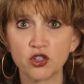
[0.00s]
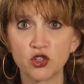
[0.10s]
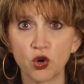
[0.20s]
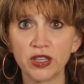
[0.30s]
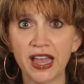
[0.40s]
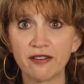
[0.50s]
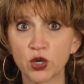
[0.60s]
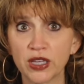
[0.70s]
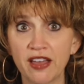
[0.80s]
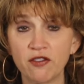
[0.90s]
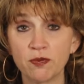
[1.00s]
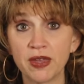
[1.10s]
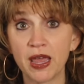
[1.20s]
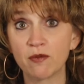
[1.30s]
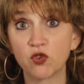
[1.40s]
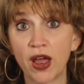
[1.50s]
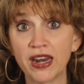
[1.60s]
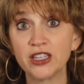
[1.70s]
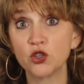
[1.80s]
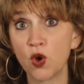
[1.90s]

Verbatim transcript: shortly after 11 p.m. Friday to